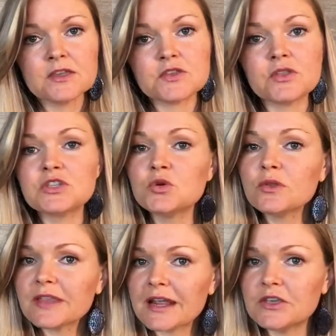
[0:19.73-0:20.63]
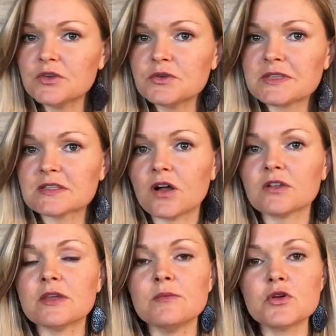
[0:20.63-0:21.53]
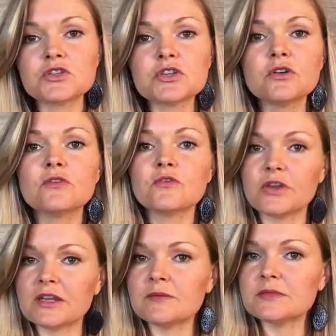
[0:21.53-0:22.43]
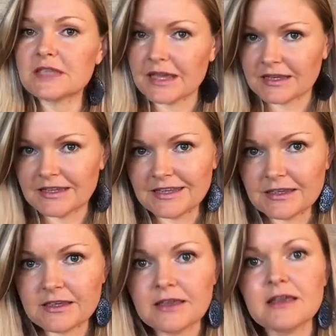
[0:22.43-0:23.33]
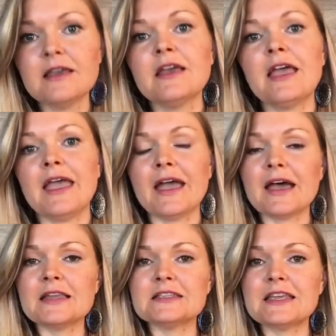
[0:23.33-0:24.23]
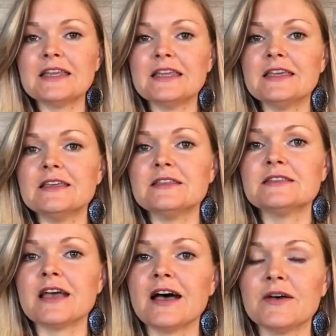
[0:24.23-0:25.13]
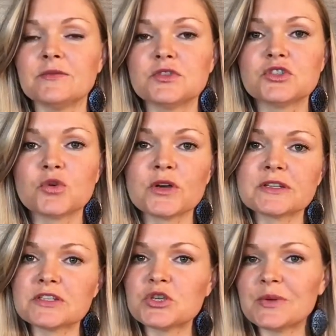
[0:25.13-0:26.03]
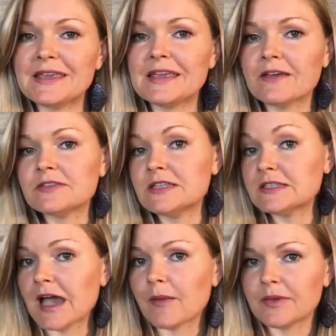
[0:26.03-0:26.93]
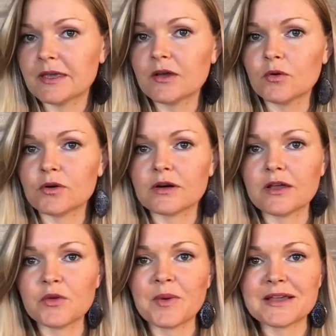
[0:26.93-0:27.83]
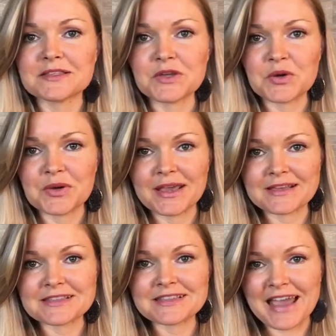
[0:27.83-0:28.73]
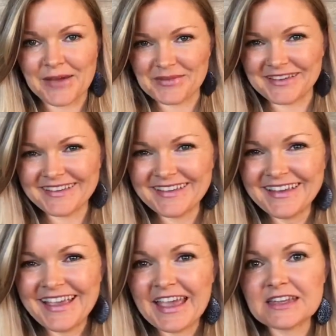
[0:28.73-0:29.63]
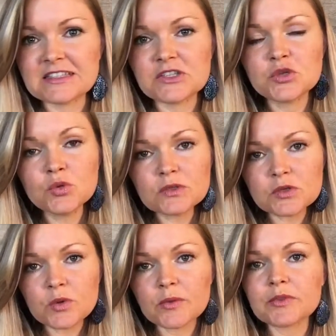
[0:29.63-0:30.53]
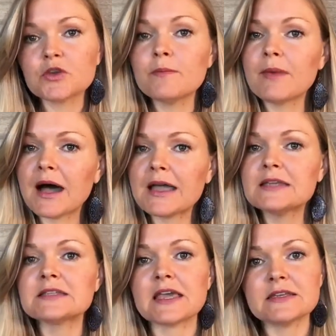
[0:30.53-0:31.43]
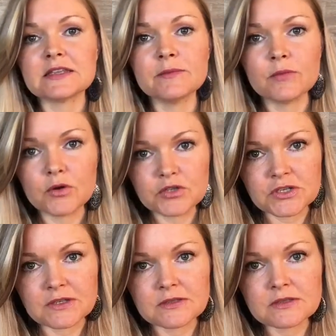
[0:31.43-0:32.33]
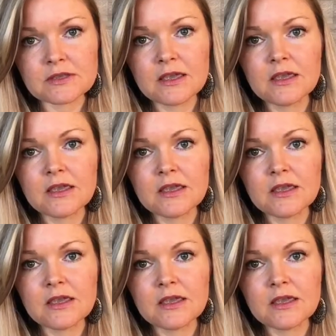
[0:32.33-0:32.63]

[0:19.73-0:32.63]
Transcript: So the tool that I use is called Emotional Freedom Technique, and it is shortened to EFT tapping, or otherwise known as tapping. And it's a tool to work with your mind and emotions.